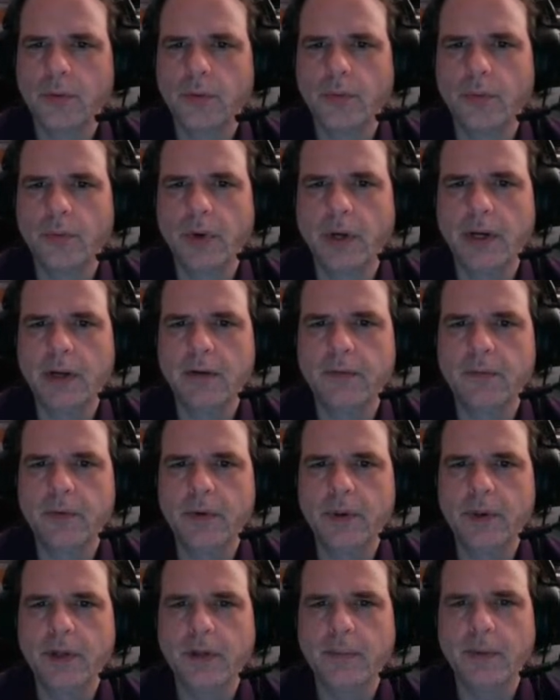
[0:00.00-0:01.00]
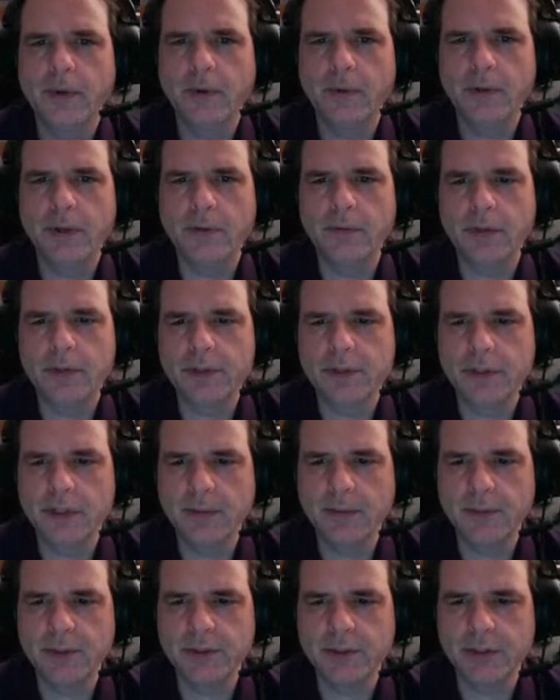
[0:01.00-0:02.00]
Right, if we think about what the original
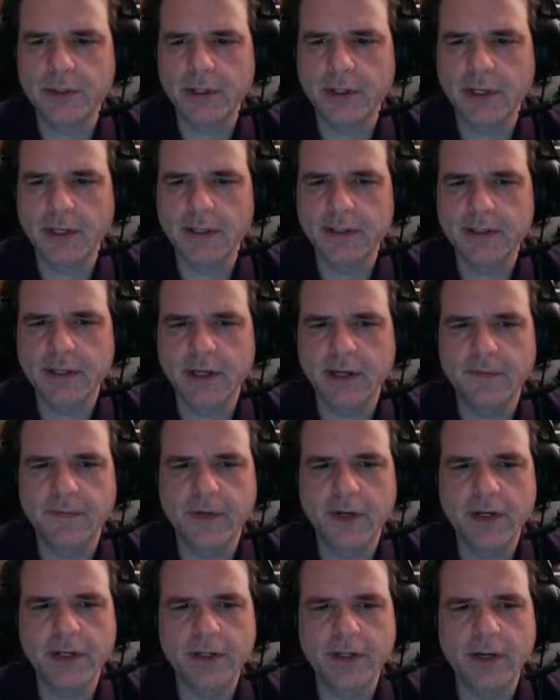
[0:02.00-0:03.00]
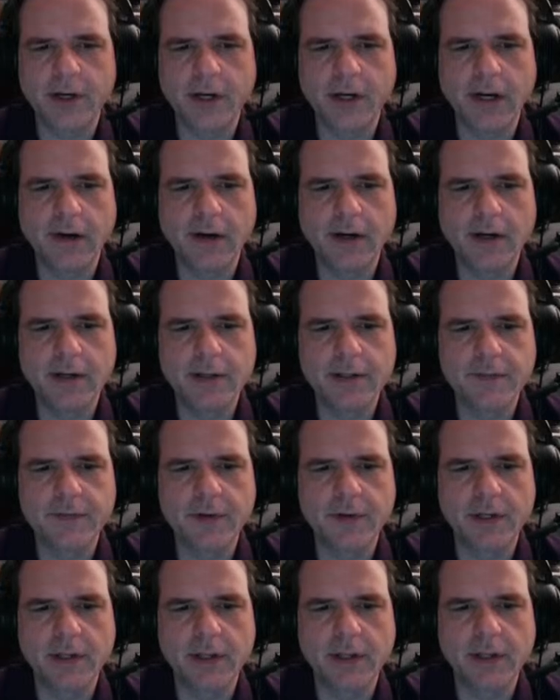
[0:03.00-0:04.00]
image looked like, it's got very dark areas,
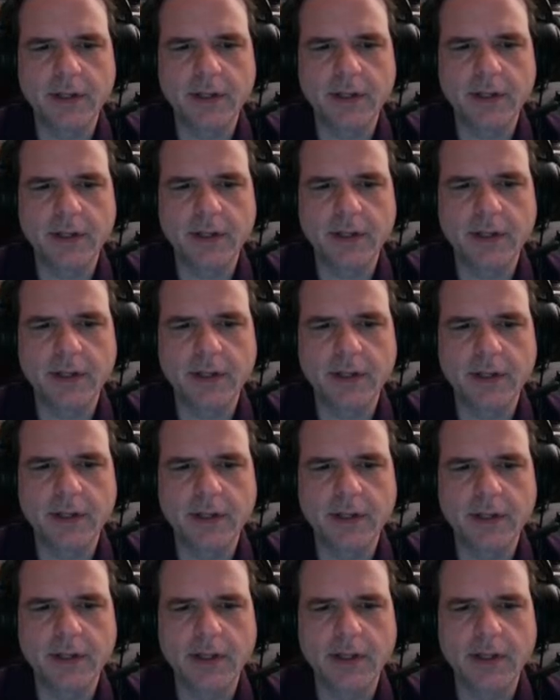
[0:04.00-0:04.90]
very light areas,